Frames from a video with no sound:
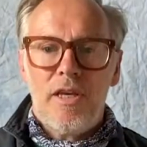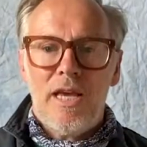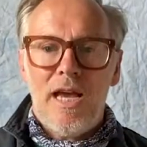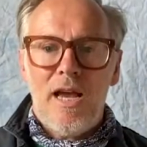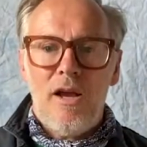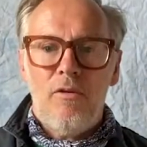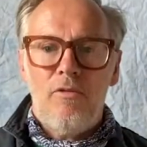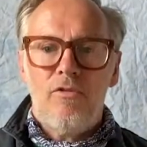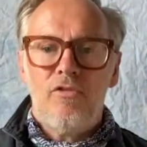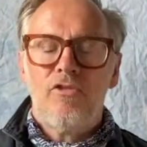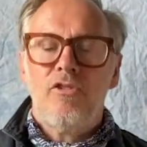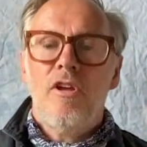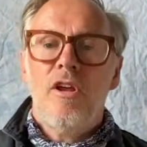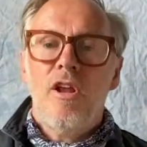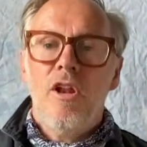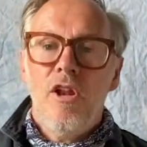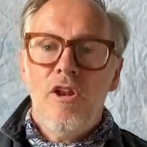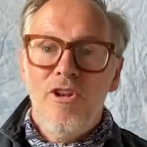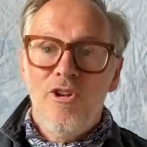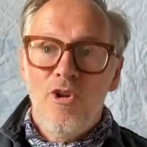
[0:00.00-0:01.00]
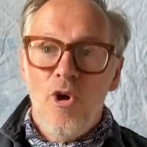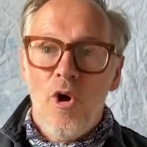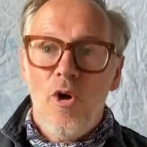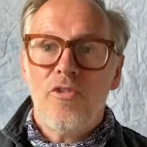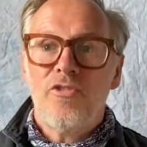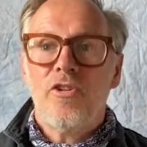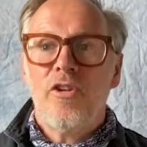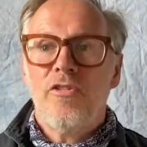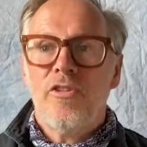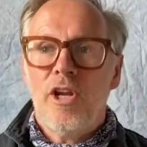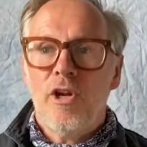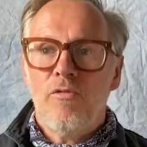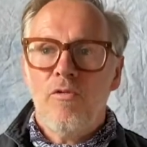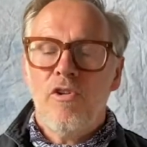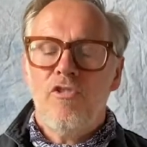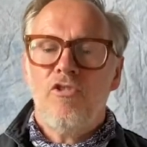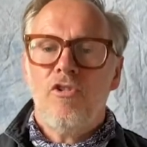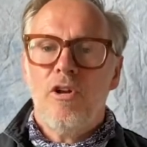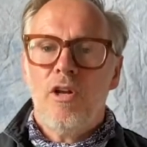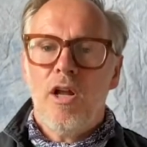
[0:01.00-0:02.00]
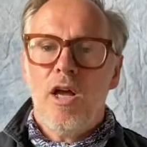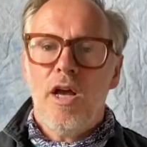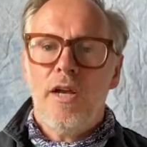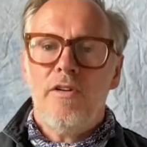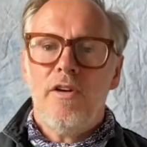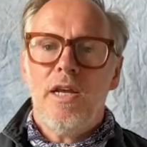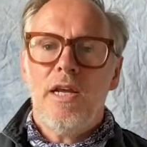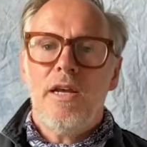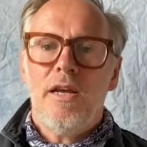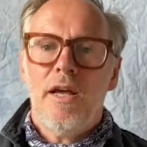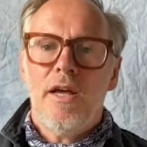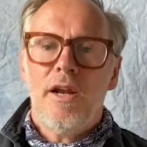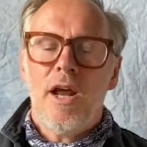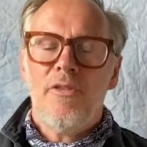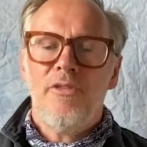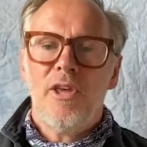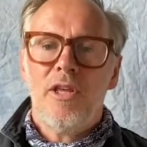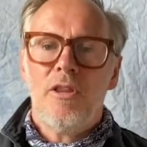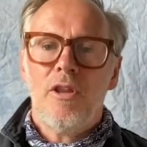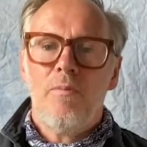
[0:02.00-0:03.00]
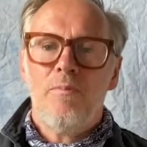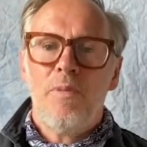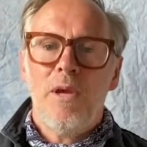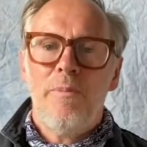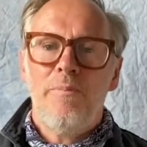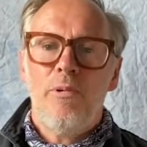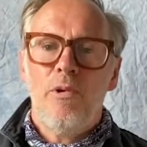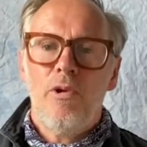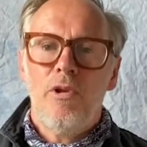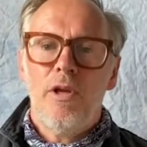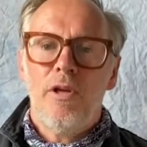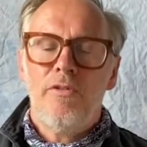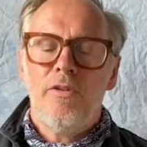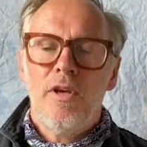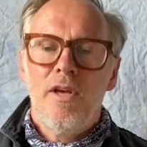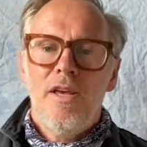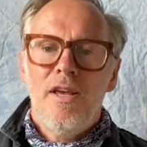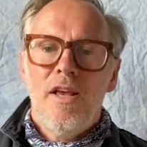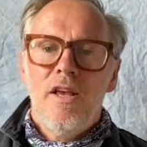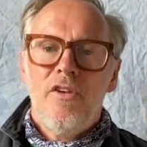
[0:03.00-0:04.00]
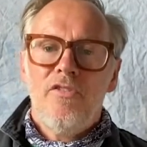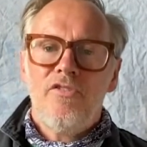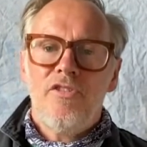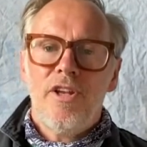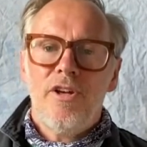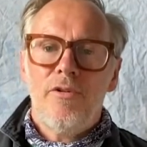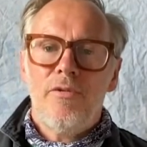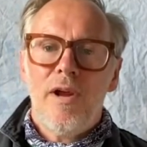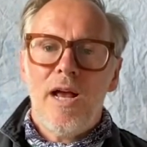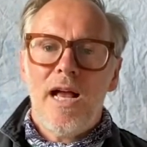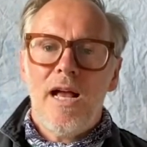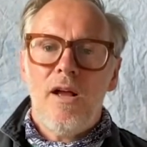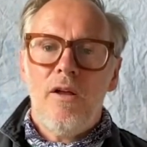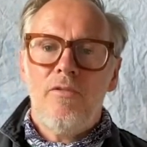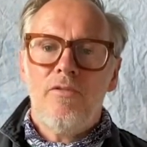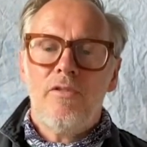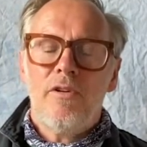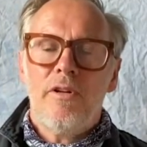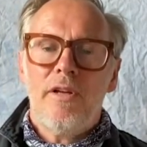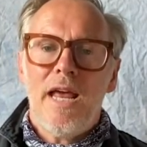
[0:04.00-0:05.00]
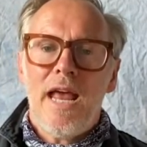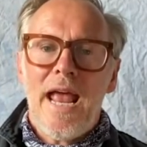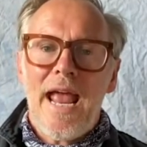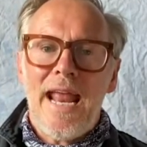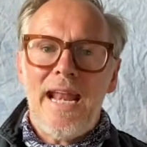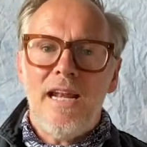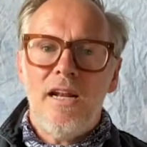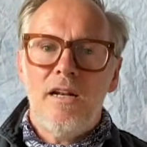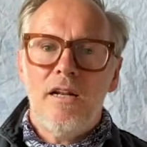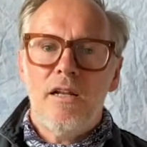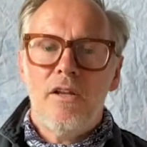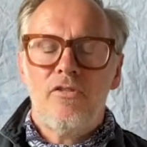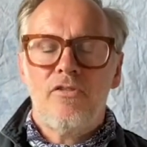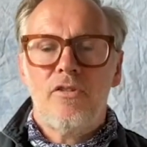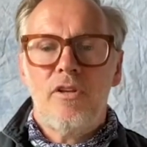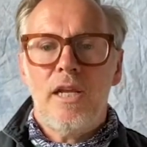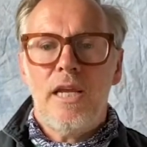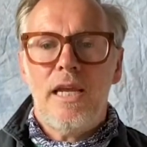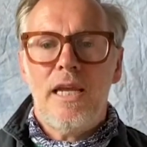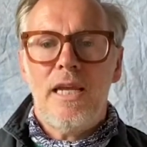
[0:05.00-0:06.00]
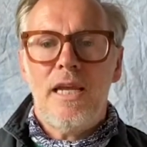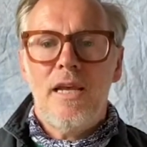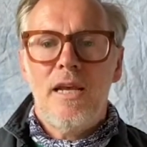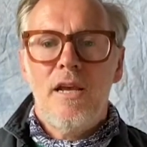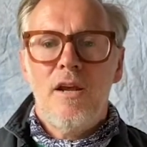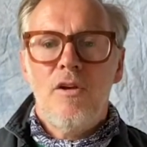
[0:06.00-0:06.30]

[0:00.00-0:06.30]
counts, not the original idea. And I think that people that sit around and endlessly